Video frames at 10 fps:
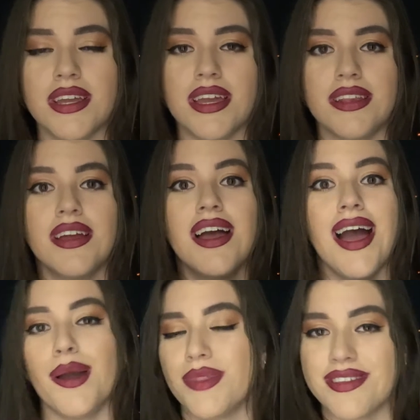and
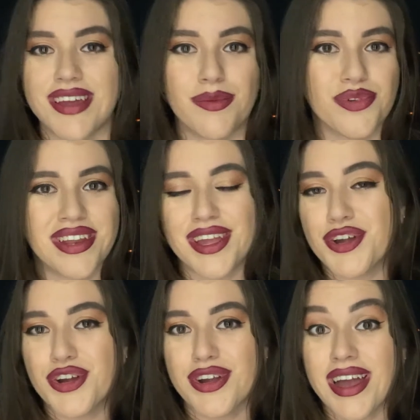I'm the type when I,
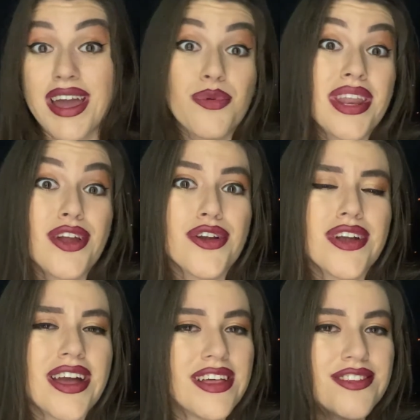I when I
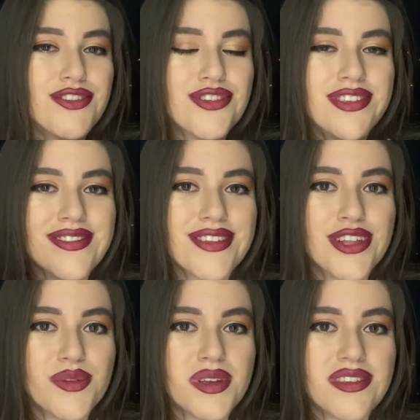hurt, I like to just
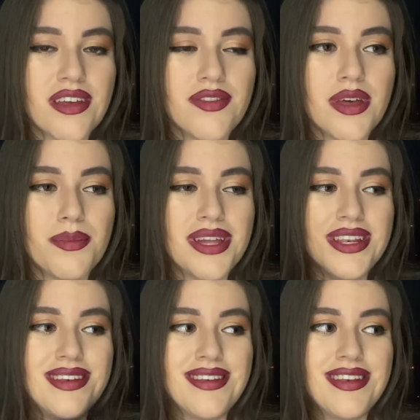pull myself up
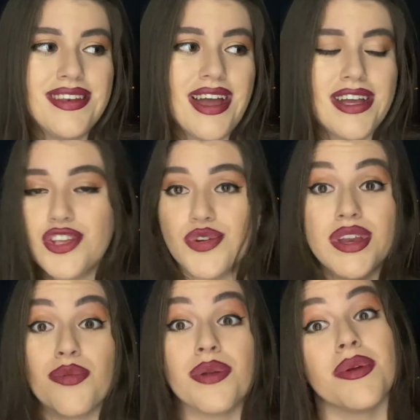and not show
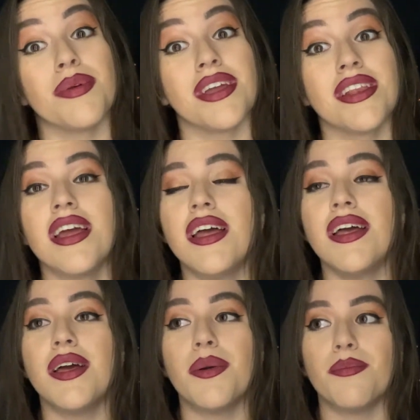anyone my pain.
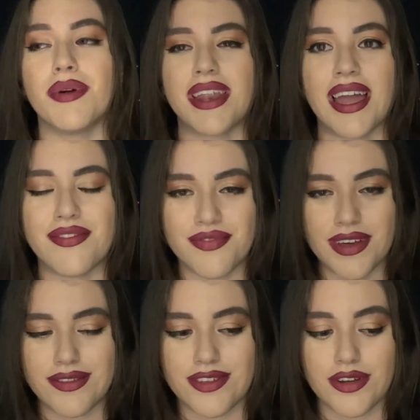But I
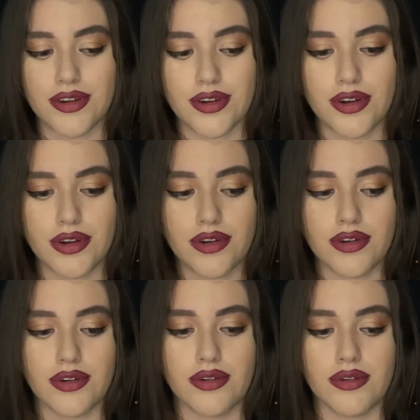felt
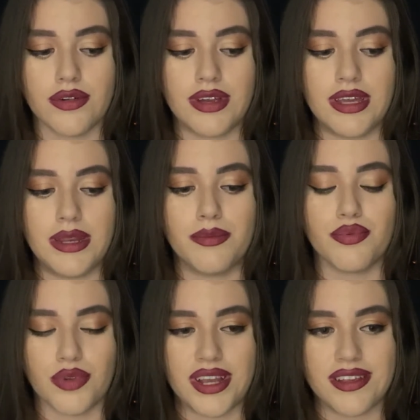her
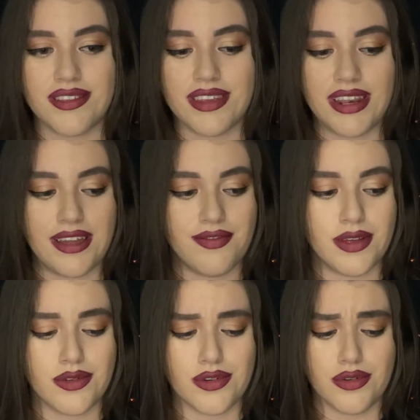embrace, and I
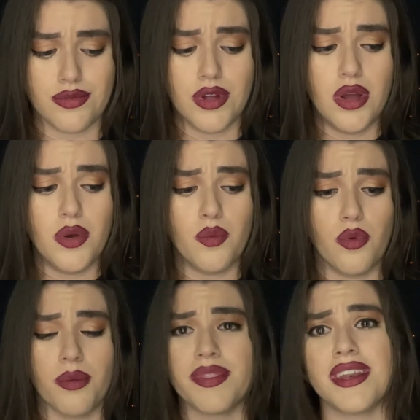felt her
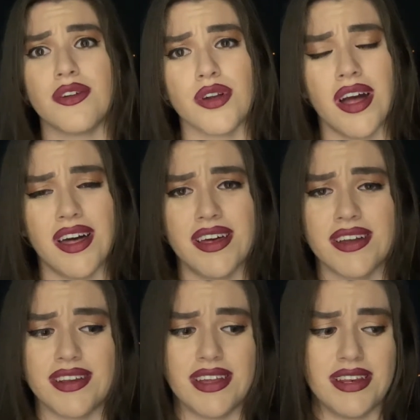warmth and her
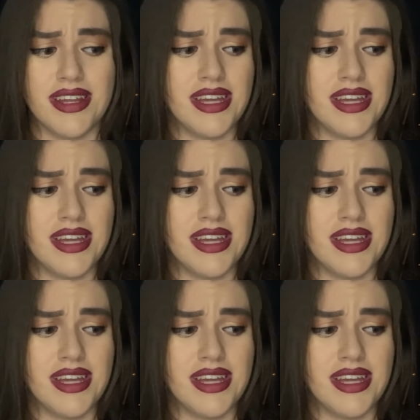hug, and